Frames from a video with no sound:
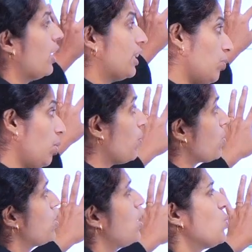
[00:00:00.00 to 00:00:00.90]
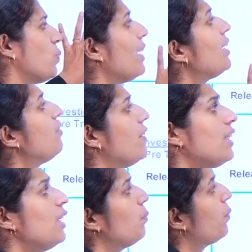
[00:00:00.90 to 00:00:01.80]
or criminal procedure is very,
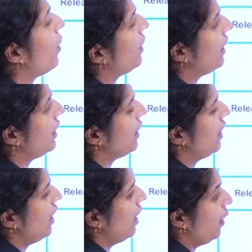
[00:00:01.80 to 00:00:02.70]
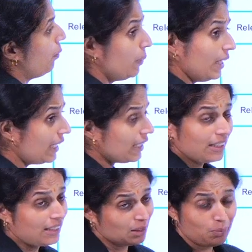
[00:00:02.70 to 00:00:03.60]
very important. Be
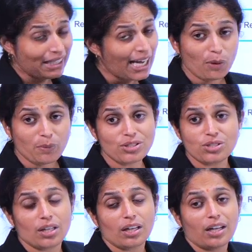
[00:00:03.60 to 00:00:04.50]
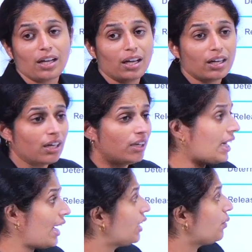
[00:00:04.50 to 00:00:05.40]
it might have been
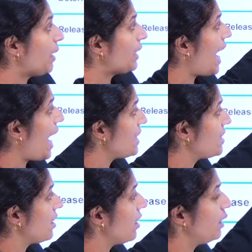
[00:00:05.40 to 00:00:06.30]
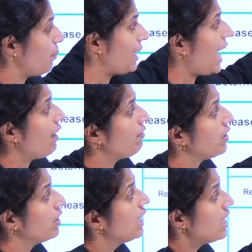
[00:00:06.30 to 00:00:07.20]
it might
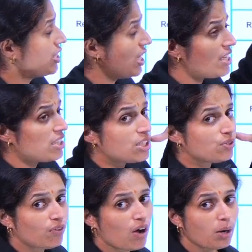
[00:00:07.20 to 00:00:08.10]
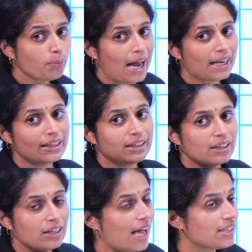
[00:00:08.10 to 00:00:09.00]
have changed its form and
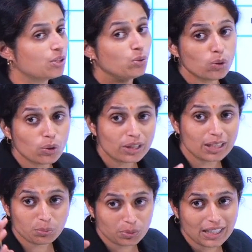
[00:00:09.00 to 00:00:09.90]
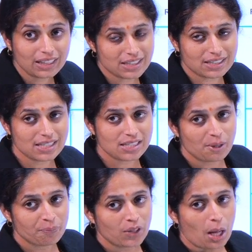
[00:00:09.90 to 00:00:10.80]
has a new look in BNSS,
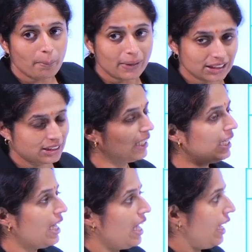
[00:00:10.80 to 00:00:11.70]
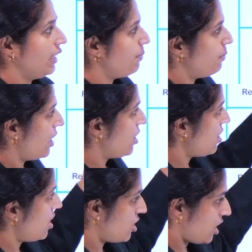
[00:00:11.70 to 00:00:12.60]
but still the
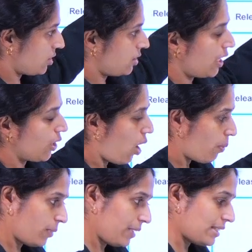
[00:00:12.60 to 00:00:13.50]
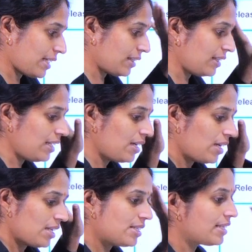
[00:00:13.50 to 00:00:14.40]
major structural components are the
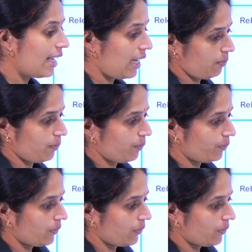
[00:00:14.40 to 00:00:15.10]
same,